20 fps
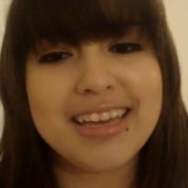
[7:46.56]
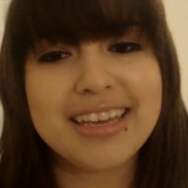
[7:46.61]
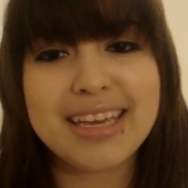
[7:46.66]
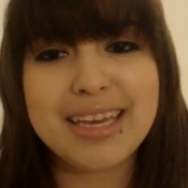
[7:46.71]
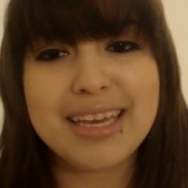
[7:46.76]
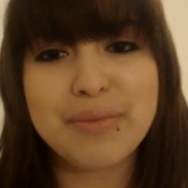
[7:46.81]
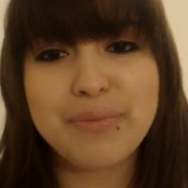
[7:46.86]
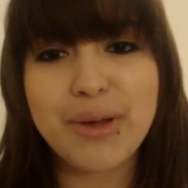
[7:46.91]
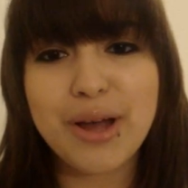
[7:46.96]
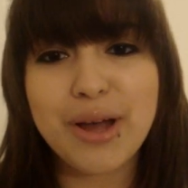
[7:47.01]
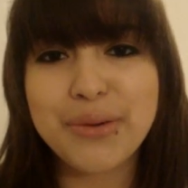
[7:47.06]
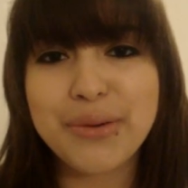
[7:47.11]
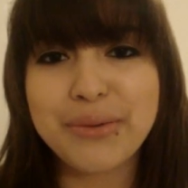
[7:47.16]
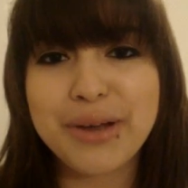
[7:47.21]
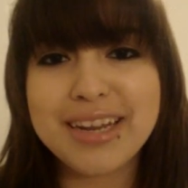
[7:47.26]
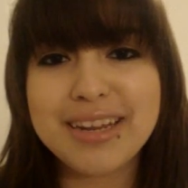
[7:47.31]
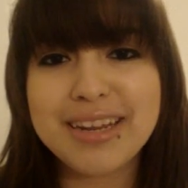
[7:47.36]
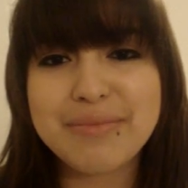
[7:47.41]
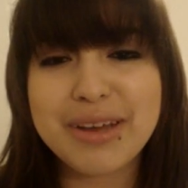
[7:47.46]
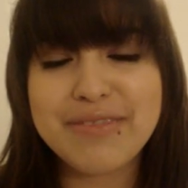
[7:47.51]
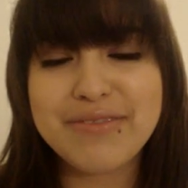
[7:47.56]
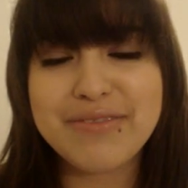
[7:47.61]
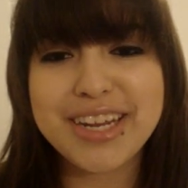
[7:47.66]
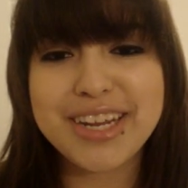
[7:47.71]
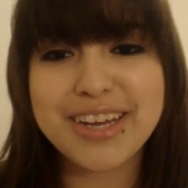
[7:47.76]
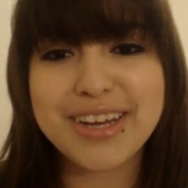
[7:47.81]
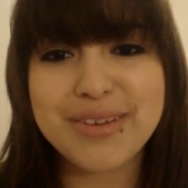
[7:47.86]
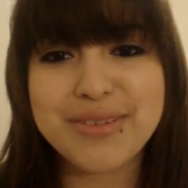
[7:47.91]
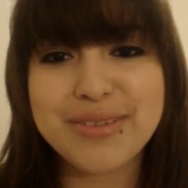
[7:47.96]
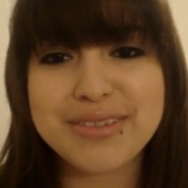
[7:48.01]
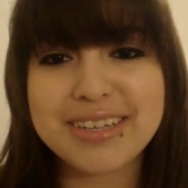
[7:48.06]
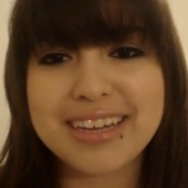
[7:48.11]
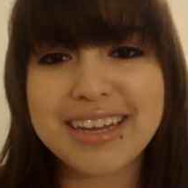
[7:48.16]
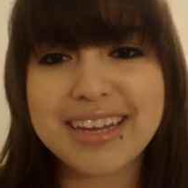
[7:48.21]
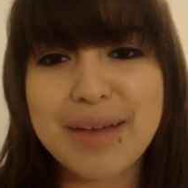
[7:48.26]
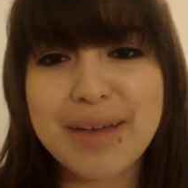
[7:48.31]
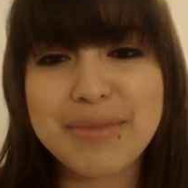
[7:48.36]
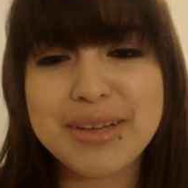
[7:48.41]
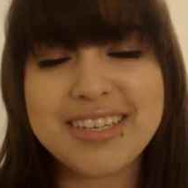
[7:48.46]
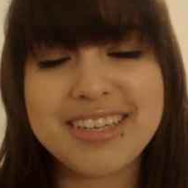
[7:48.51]
keep rating my videos and
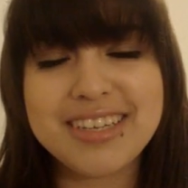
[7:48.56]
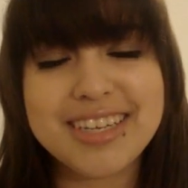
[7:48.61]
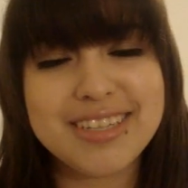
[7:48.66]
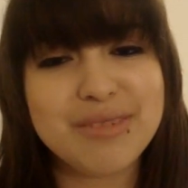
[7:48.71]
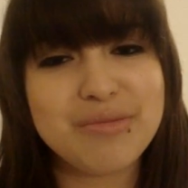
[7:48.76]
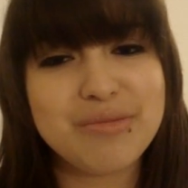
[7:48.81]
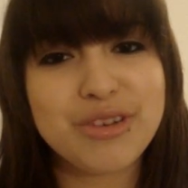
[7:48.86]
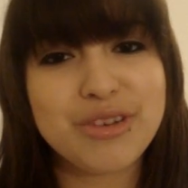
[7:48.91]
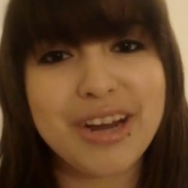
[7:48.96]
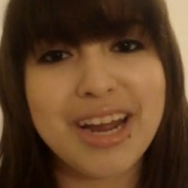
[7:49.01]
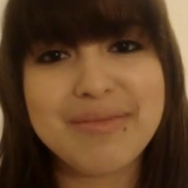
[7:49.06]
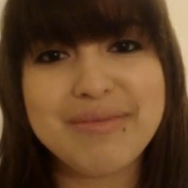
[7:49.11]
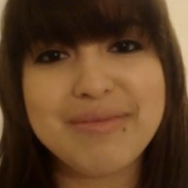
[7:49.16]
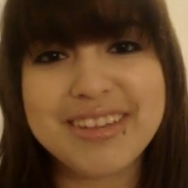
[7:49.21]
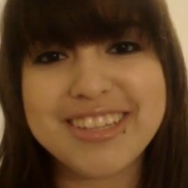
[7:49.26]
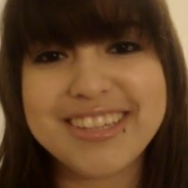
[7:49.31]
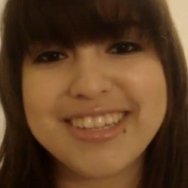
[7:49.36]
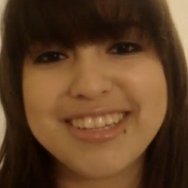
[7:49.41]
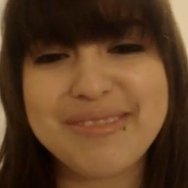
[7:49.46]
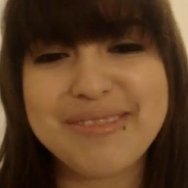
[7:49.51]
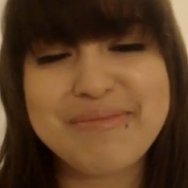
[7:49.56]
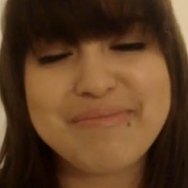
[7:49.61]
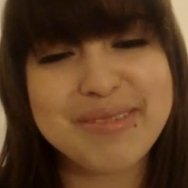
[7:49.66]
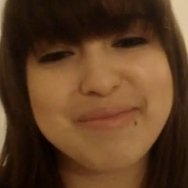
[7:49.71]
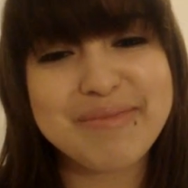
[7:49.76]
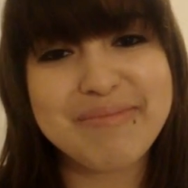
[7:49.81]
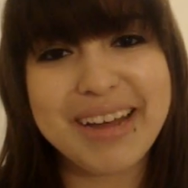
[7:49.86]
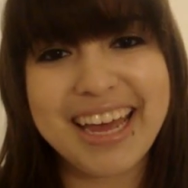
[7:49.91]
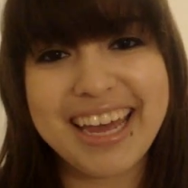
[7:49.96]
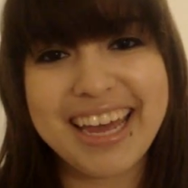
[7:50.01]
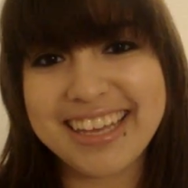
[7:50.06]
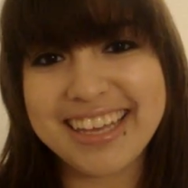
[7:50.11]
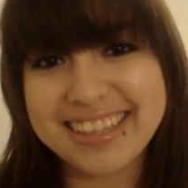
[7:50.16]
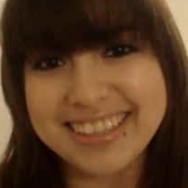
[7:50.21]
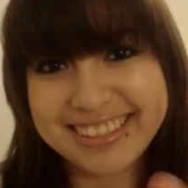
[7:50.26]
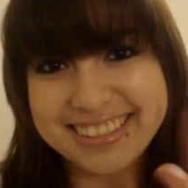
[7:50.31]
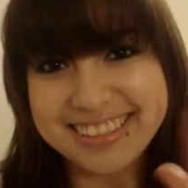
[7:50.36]
commenting and subscribing. So bye-bye.